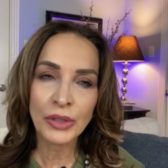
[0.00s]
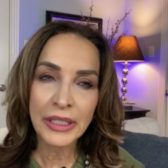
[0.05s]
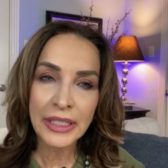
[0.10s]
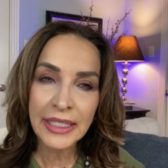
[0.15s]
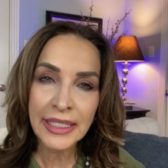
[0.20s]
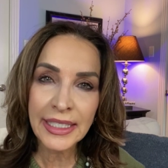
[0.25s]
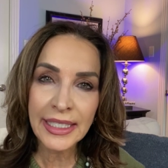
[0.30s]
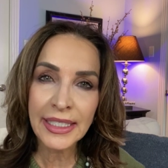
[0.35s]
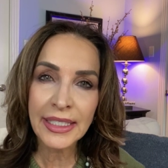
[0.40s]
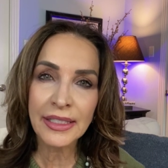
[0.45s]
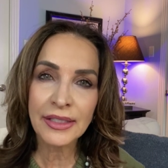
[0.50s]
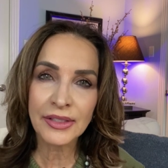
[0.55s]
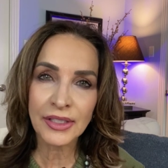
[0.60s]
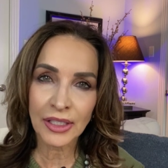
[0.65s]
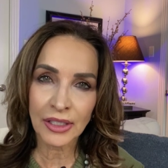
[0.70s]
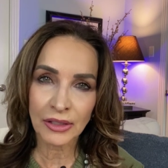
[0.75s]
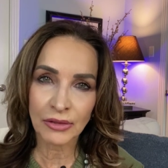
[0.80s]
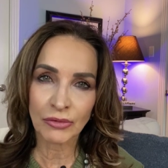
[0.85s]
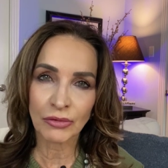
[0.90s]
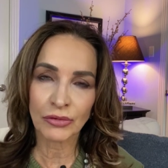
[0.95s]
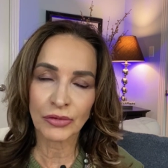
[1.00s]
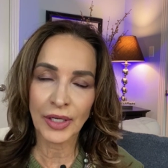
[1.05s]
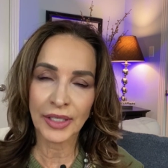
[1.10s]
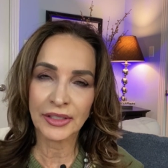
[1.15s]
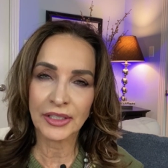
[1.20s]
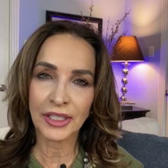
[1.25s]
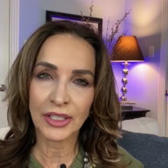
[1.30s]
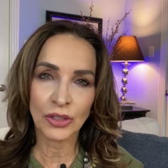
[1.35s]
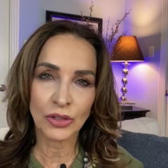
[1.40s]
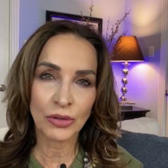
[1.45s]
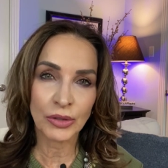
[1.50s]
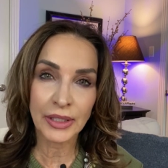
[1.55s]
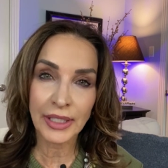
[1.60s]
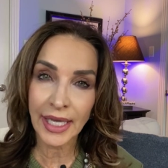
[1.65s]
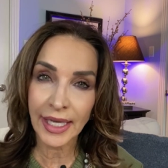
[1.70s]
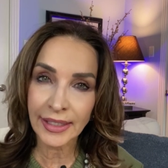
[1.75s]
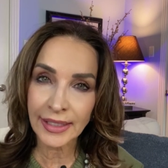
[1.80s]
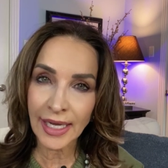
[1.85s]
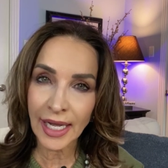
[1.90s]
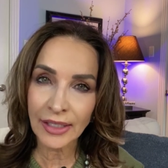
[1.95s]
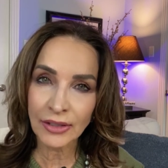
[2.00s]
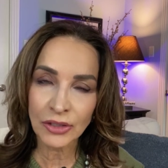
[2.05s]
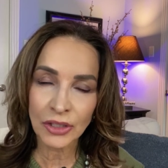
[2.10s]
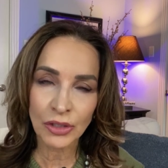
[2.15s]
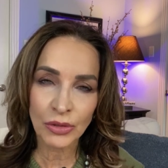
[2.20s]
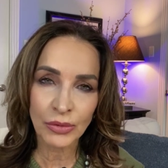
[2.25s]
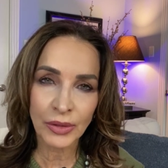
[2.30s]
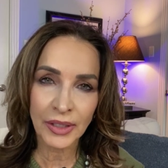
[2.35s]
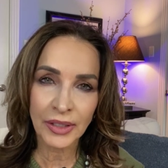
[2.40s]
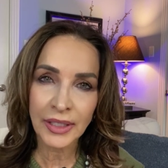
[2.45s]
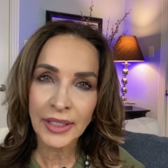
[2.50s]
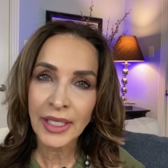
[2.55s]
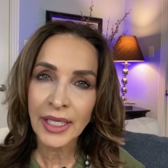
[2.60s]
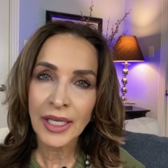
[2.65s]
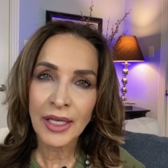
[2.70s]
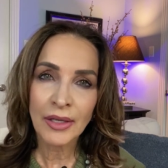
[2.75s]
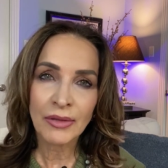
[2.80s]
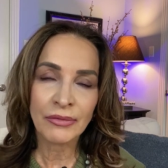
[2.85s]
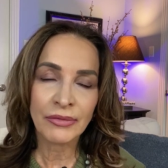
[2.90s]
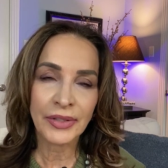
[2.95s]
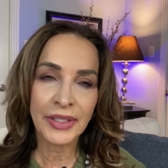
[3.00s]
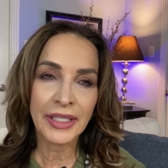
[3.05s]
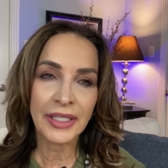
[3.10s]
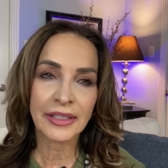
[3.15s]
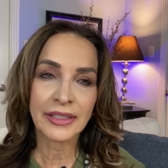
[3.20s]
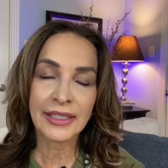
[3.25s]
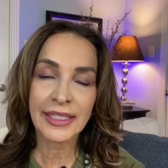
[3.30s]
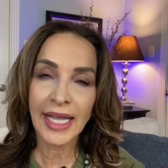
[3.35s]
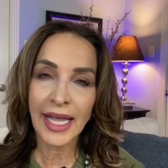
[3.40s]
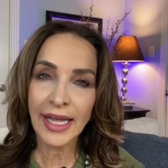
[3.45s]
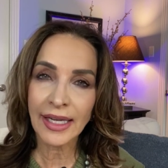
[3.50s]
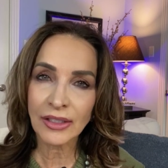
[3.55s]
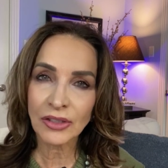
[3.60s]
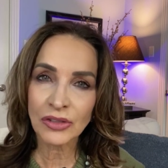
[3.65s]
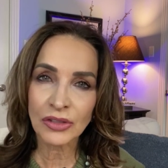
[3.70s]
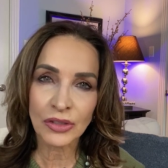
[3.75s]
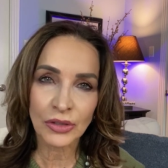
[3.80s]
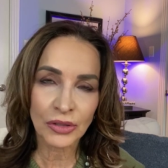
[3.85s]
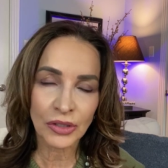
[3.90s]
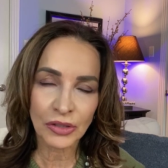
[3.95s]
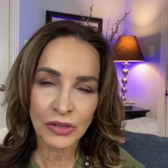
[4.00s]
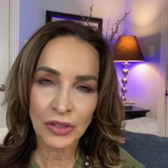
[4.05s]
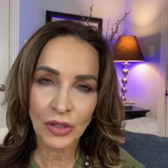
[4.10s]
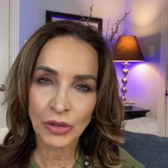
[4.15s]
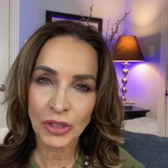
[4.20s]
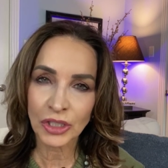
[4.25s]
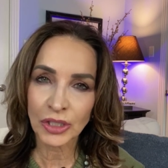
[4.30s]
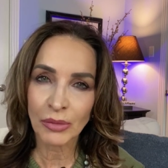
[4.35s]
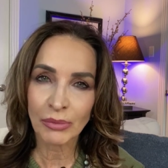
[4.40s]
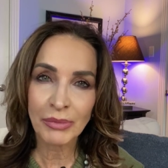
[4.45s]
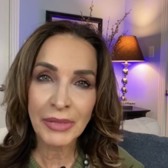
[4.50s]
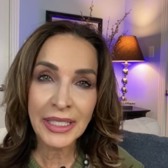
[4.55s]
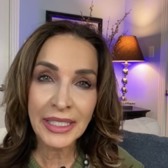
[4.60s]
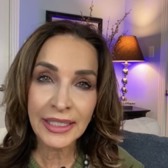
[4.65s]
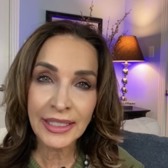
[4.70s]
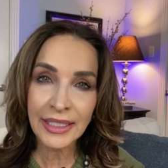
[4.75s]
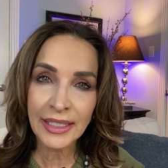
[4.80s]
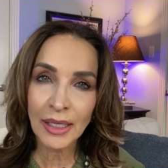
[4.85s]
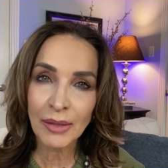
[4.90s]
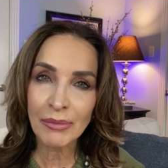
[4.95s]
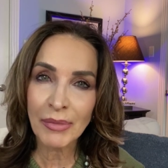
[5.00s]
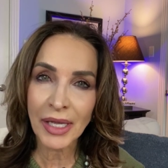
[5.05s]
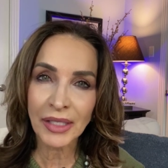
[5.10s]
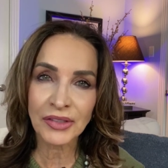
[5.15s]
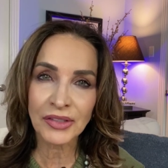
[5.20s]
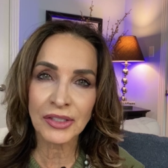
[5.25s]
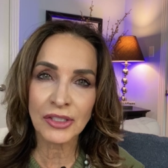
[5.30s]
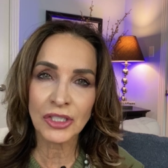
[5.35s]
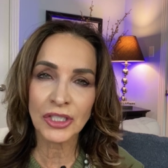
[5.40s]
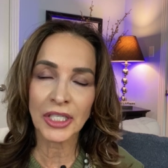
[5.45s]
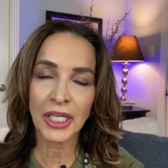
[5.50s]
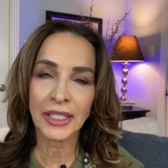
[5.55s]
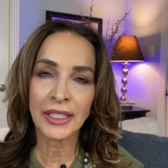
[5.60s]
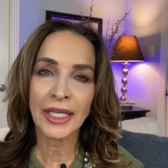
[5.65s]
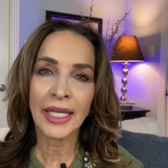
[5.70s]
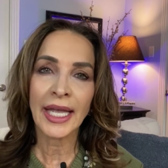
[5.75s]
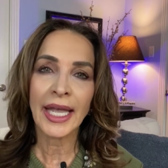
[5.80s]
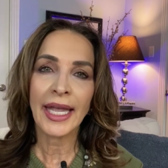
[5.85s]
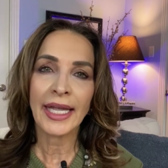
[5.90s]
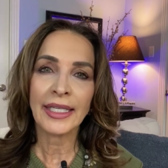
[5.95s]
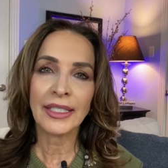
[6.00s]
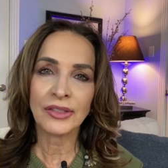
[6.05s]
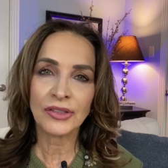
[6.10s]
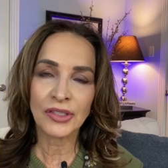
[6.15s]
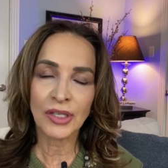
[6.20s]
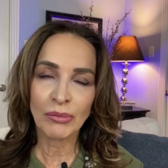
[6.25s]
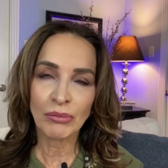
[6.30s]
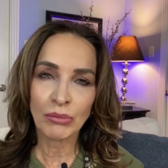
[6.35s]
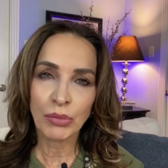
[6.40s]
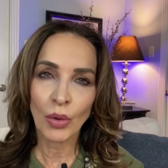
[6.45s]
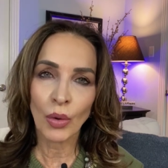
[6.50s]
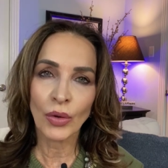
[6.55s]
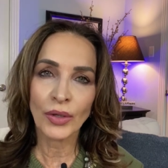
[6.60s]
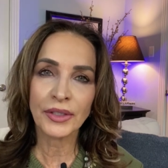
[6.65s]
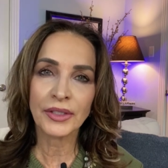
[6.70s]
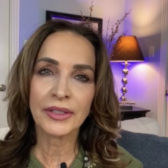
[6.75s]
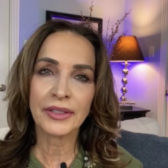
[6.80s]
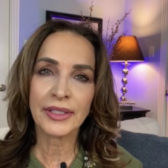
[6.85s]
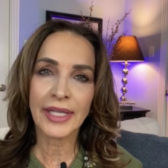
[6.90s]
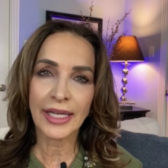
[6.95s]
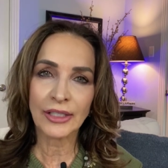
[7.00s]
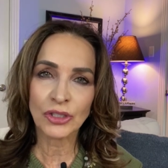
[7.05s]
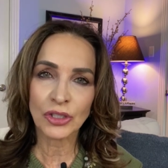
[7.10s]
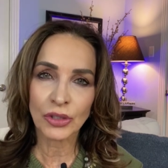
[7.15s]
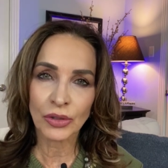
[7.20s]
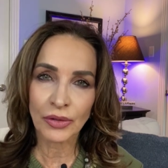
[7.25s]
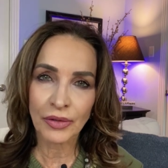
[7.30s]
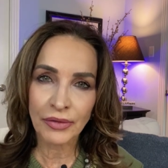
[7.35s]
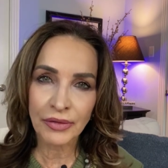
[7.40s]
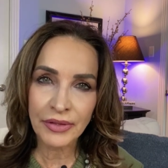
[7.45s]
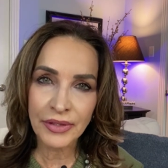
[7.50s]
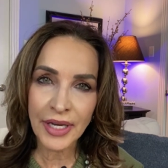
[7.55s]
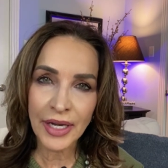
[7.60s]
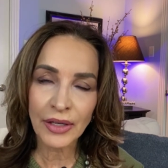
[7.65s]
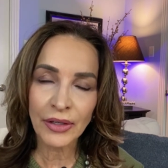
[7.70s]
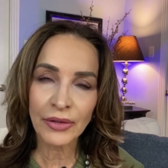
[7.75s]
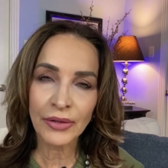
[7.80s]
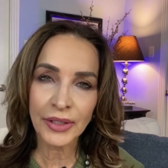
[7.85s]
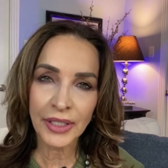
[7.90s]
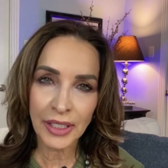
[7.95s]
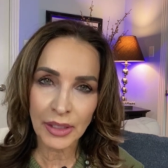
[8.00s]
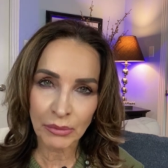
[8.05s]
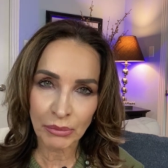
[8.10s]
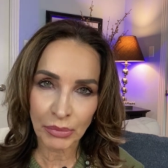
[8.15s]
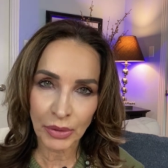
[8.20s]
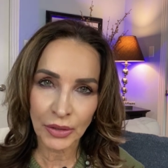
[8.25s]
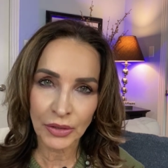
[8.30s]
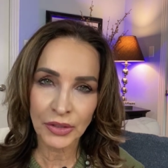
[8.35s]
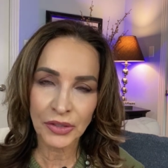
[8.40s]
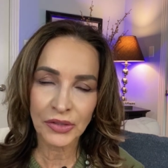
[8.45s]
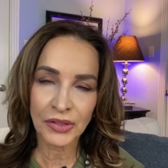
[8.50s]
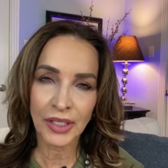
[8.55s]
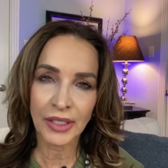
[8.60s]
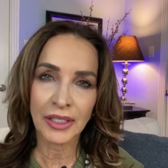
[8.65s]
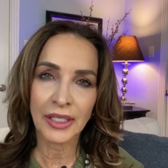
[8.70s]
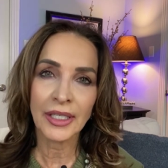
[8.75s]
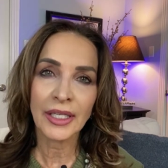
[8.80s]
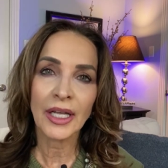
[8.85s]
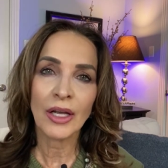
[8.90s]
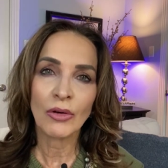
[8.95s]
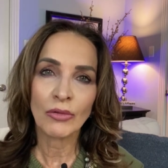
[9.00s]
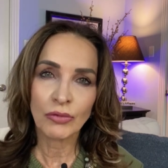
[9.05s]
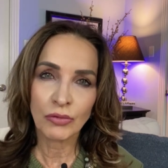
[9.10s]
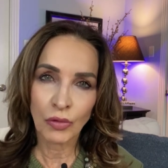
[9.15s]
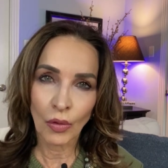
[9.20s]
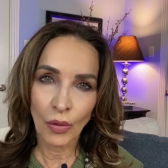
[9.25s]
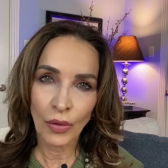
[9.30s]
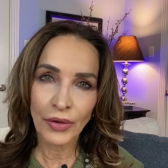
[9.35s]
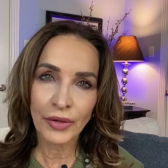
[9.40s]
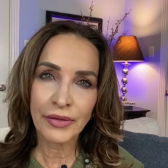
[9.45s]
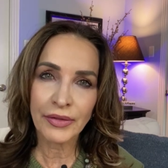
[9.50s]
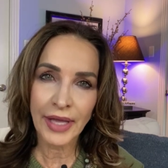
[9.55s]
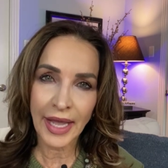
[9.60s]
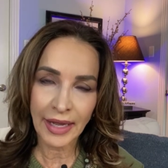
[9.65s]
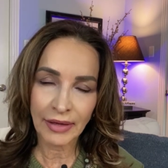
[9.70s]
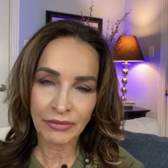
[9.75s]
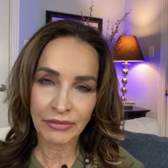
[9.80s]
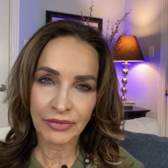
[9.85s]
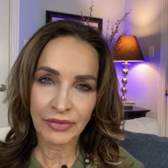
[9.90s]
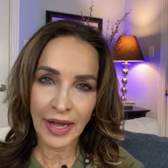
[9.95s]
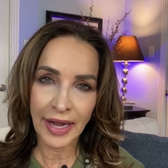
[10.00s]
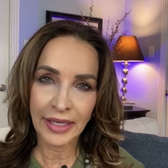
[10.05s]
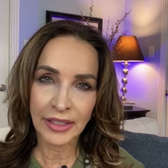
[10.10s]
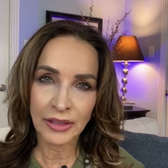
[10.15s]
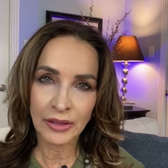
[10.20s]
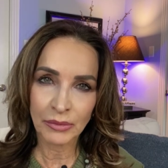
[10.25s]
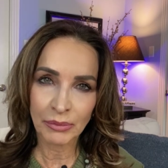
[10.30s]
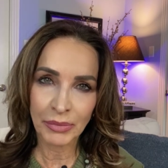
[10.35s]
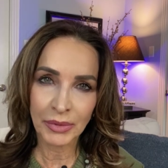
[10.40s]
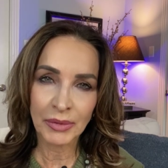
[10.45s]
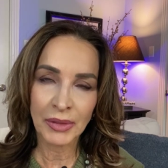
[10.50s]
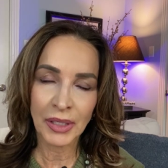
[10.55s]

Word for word: need to confront it. You cannot do it via text or social media messaging. It's important that you're there in person for that final